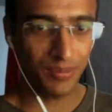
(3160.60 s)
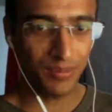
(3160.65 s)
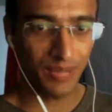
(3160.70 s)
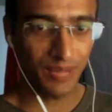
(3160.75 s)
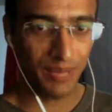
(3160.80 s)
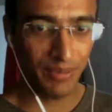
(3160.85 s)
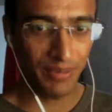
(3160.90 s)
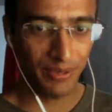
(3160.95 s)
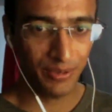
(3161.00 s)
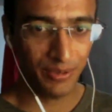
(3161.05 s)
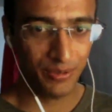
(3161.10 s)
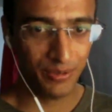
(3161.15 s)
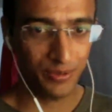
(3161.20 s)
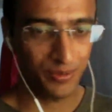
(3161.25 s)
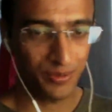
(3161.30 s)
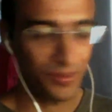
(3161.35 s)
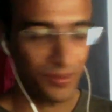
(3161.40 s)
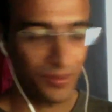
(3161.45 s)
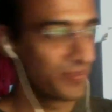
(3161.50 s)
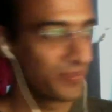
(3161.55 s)
club them into
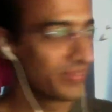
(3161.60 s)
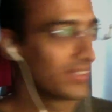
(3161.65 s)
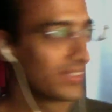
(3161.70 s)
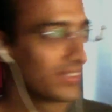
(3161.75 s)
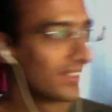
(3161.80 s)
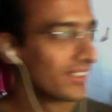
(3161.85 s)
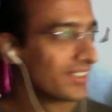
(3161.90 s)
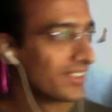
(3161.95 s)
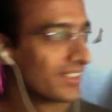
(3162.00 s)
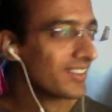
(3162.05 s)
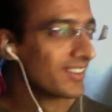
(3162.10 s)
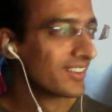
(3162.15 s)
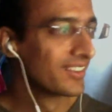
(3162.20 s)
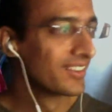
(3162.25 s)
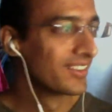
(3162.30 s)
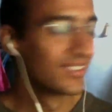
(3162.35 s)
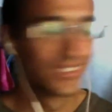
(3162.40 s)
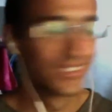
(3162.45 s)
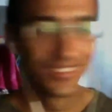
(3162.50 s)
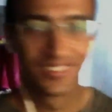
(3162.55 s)
2.
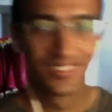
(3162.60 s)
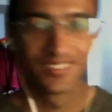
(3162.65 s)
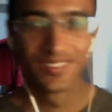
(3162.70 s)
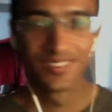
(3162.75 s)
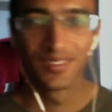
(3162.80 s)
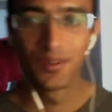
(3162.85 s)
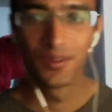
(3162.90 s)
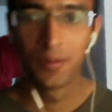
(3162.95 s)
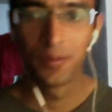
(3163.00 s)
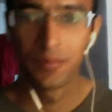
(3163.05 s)
Yeah.